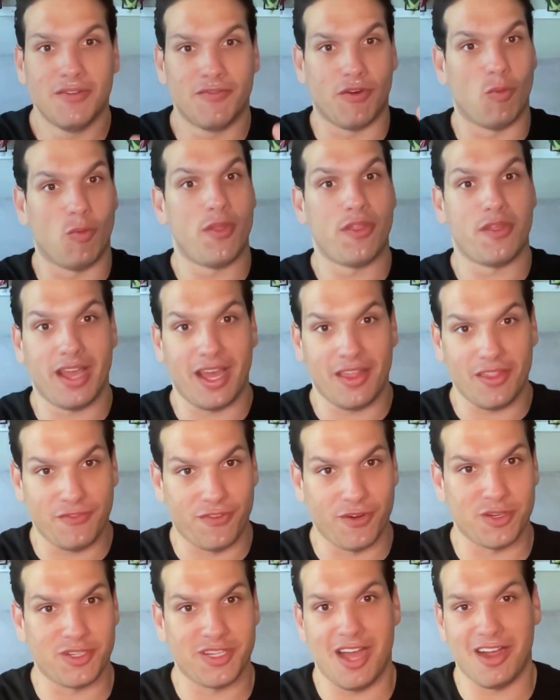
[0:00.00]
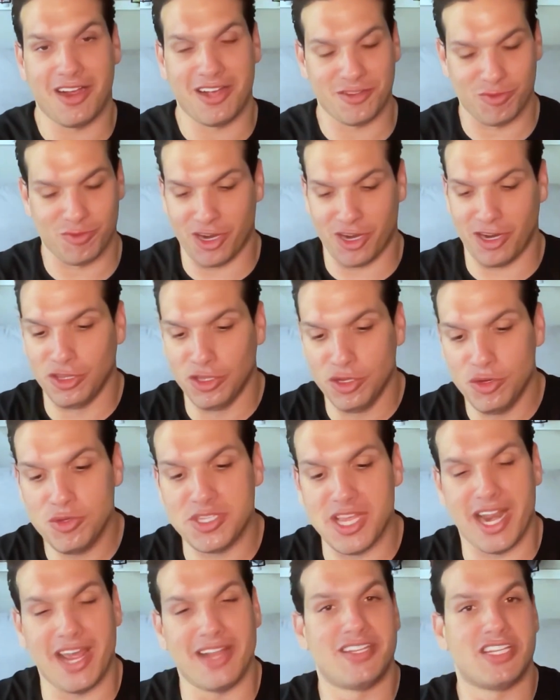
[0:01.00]
for whether they got the first down, because we're going to
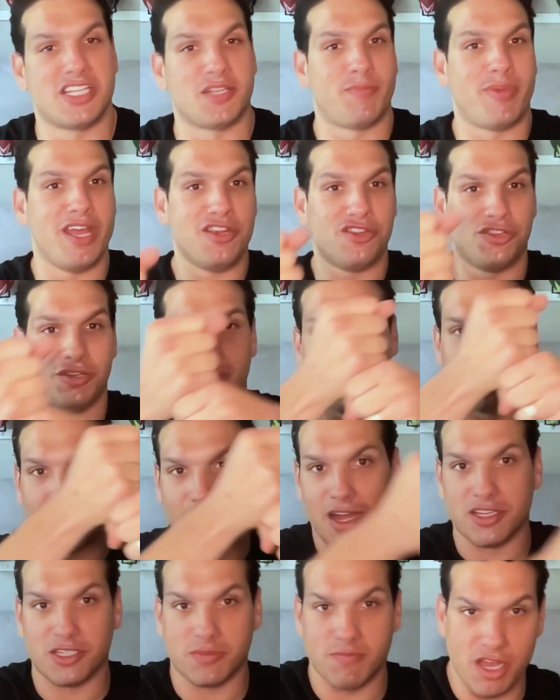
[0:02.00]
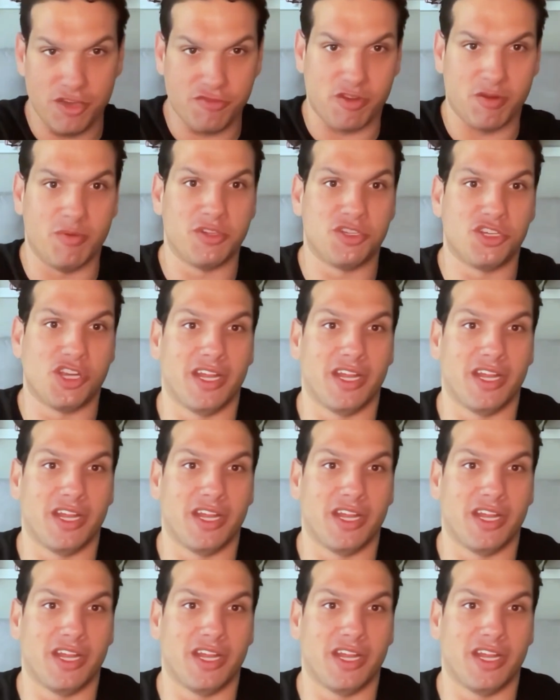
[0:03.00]
lose that anticipation of us measuring with